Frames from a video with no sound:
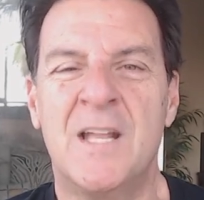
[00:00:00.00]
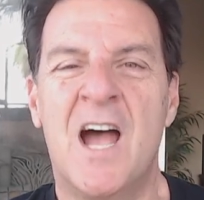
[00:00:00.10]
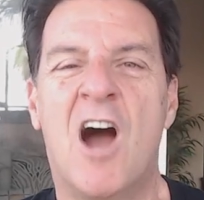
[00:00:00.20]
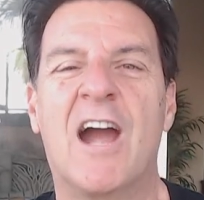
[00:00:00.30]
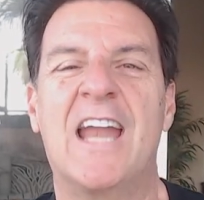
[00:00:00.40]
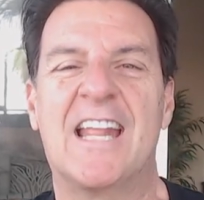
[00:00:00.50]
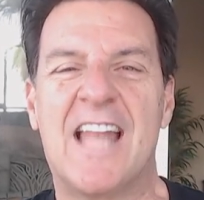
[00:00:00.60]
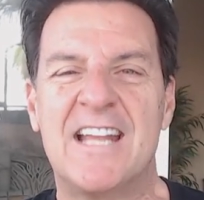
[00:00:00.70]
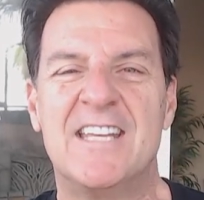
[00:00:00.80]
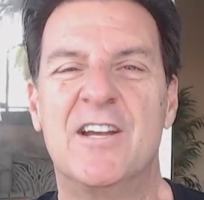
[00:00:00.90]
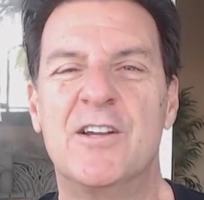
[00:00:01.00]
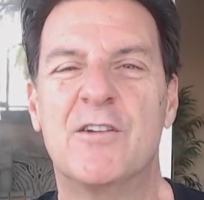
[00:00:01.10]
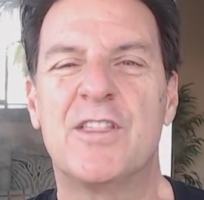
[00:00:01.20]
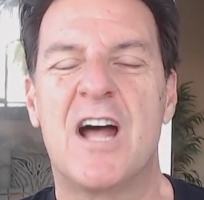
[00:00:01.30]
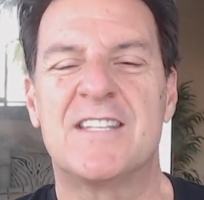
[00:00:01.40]
All right, I'd like to hear
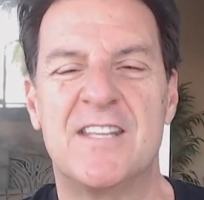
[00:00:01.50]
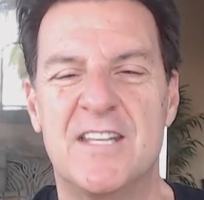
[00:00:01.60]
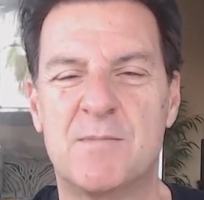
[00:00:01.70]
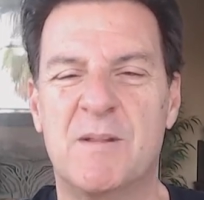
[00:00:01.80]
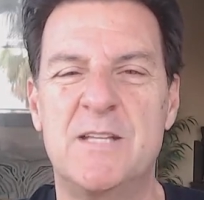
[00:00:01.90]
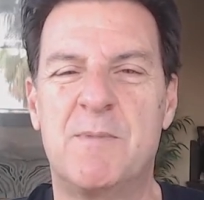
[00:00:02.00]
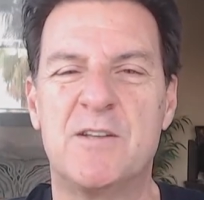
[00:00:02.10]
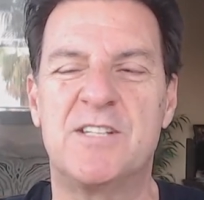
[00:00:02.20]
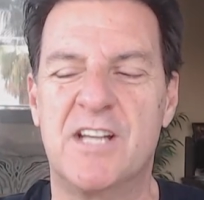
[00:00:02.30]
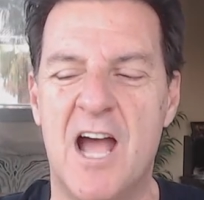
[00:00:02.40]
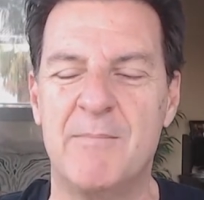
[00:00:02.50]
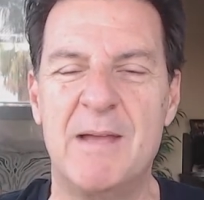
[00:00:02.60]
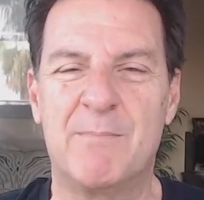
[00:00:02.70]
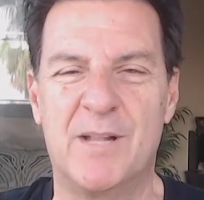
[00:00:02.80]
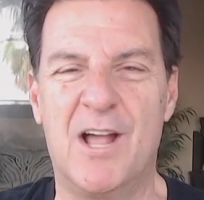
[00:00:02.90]
your thoughts on this. Please post a
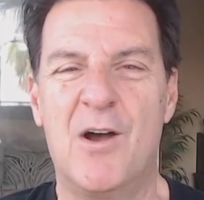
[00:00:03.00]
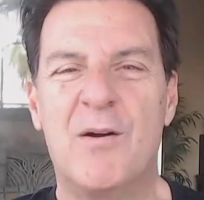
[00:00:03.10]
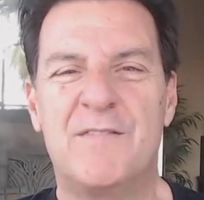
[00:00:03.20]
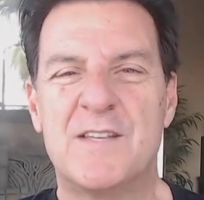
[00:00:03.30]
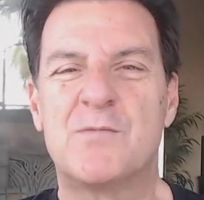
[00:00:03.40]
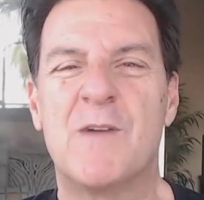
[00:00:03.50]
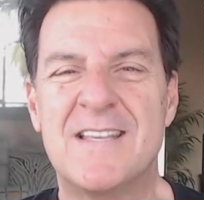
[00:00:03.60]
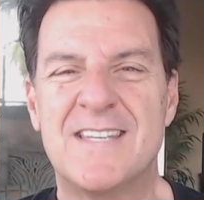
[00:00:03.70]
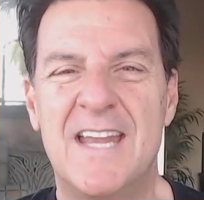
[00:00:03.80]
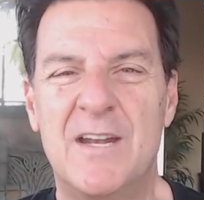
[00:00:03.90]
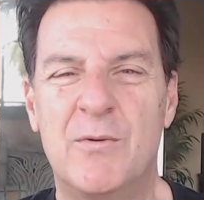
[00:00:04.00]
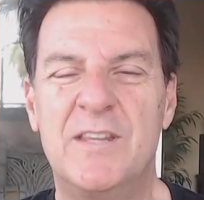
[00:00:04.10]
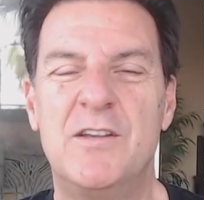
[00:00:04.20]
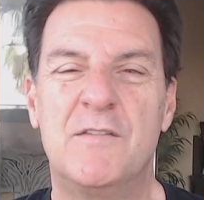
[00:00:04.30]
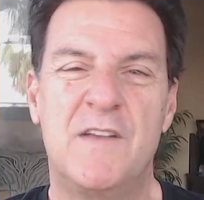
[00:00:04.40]
comment below if this resonated
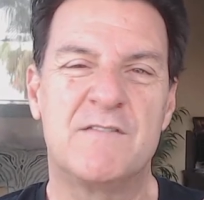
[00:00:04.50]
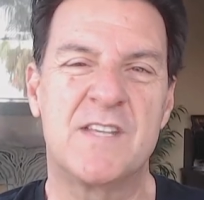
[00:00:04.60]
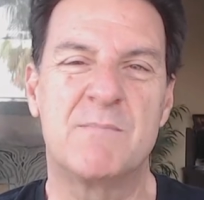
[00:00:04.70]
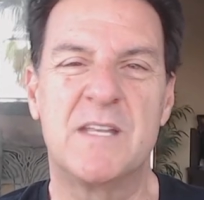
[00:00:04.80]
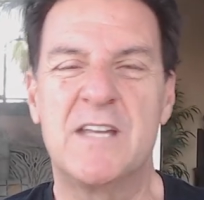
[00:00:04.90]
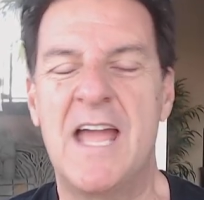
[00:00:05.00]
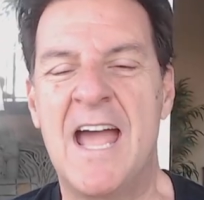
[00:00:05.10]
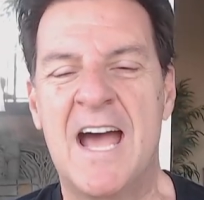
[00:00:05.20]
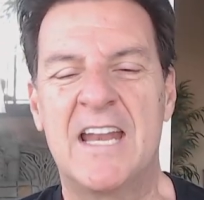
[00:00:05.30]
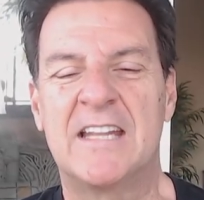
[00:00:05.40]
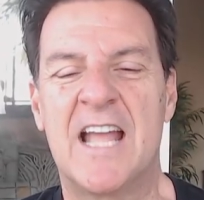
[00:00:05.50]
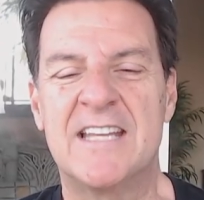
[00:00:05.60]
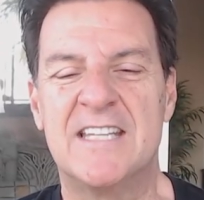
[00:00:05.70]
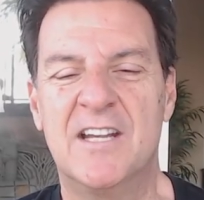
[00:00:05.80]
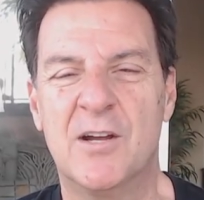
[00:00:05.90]
with you. If you have something to add, I'd
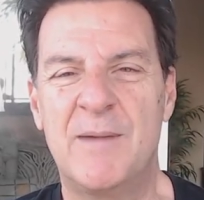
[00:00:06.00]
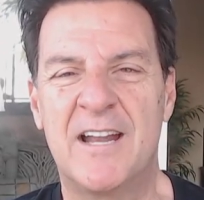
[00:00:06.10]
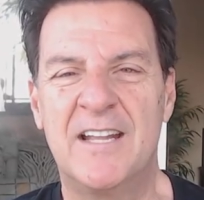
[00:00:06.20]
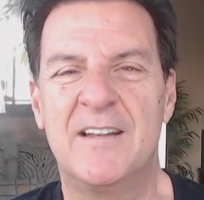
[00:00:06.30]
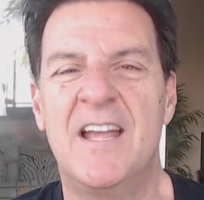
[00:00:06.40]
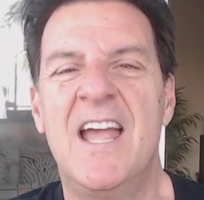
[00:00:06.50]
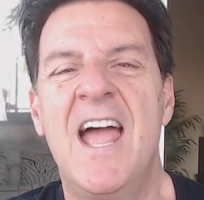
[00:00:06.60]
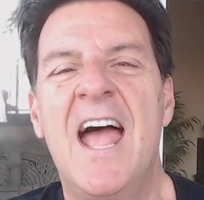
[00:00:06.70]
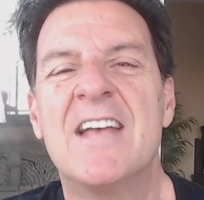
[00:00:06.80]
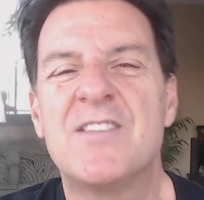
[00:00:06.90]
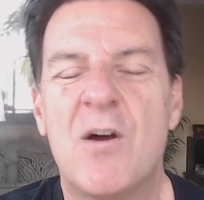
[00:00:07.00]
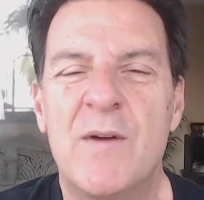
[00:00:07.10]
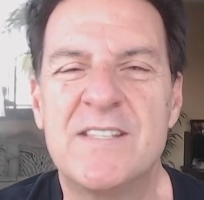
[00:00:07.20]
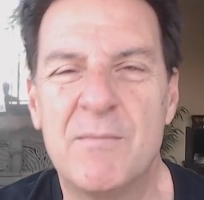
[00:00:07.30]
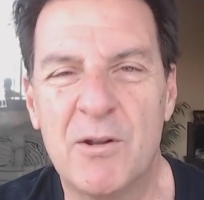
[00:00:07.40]
like to hear about it. As
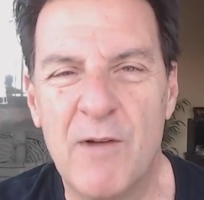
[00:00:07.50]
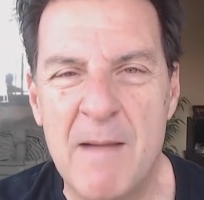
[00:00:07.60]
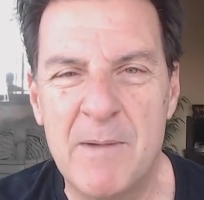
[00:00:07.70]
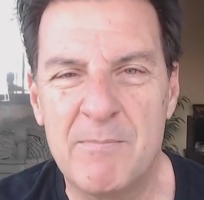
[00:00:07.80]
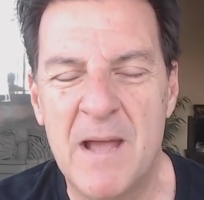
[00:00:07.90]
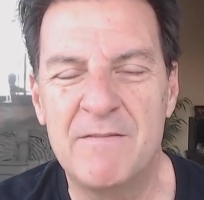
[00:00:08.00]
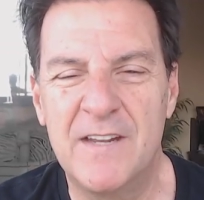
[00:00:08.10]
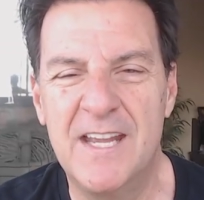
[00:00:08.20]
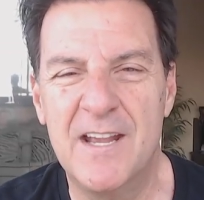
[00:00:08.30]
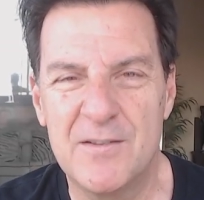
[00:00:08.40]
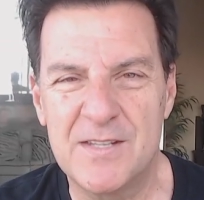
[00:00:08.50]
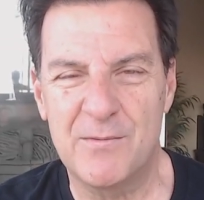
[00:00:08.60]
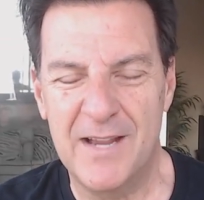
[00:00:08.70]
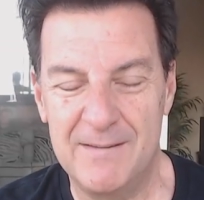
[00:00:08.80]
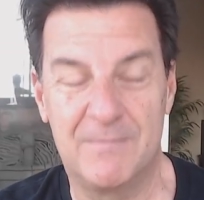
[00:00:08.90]
always, I'm going to wrap up my videos the way